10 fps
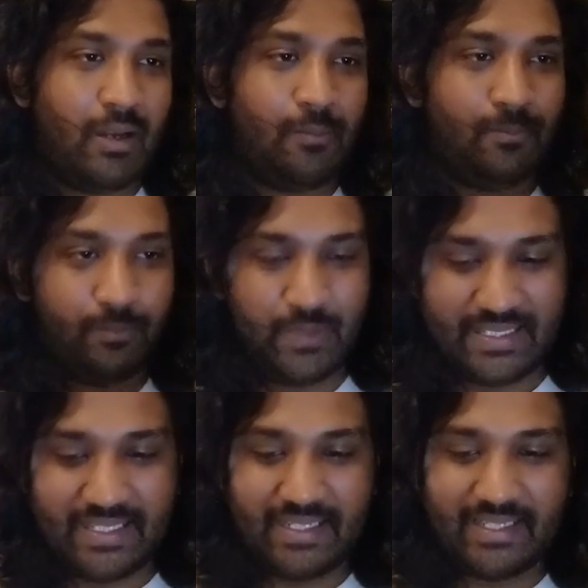we
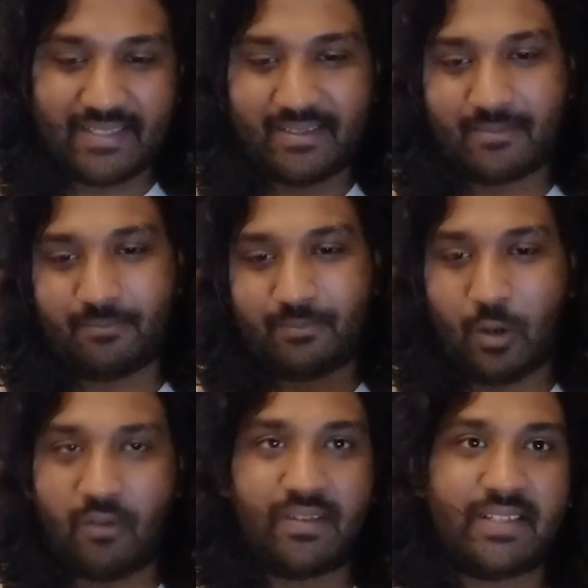see this
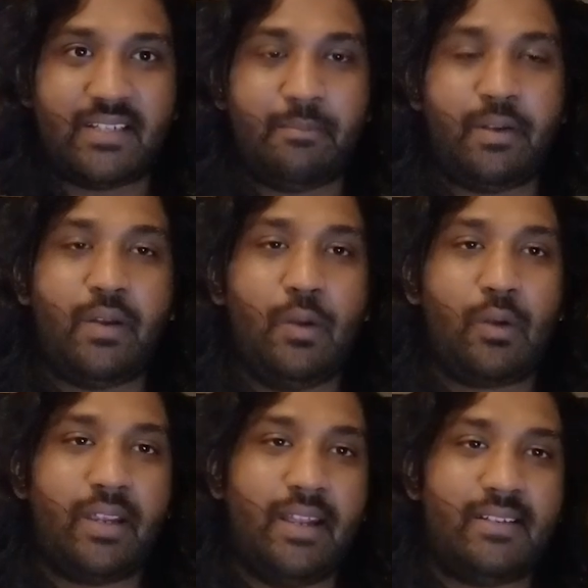conversation between
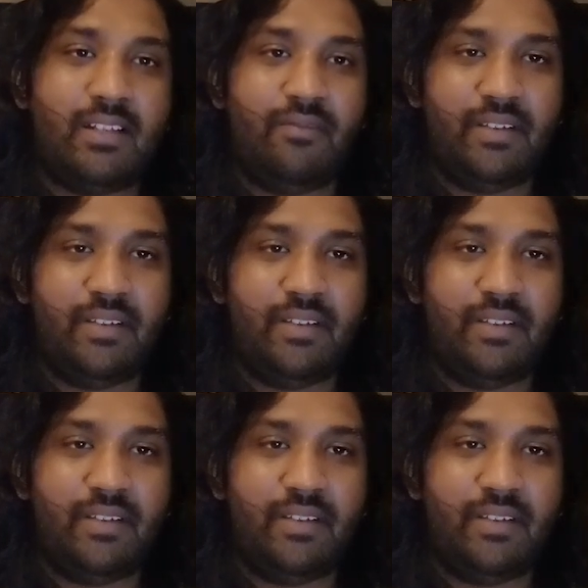Loki and Sylvie,